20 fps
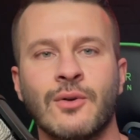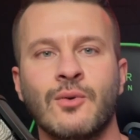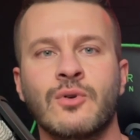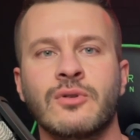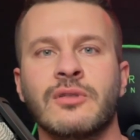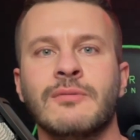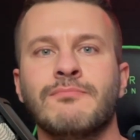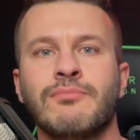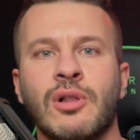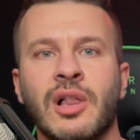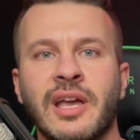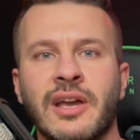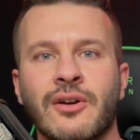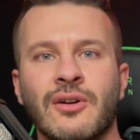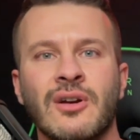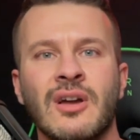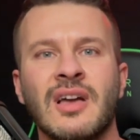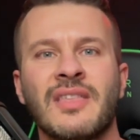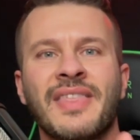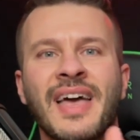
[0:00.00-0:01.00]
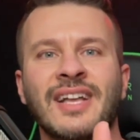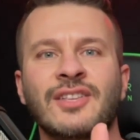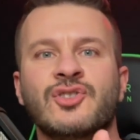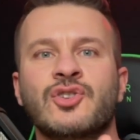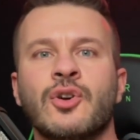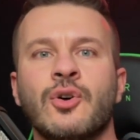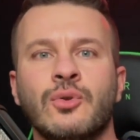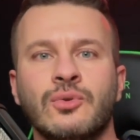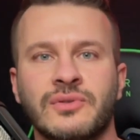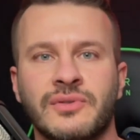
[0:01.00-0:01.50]
or the player that
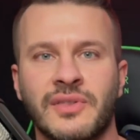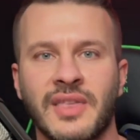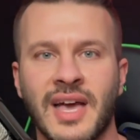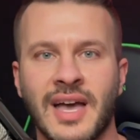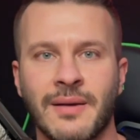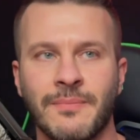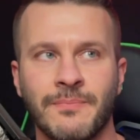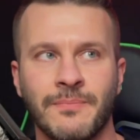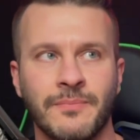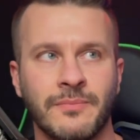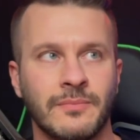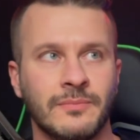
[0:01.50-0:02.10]
chose them.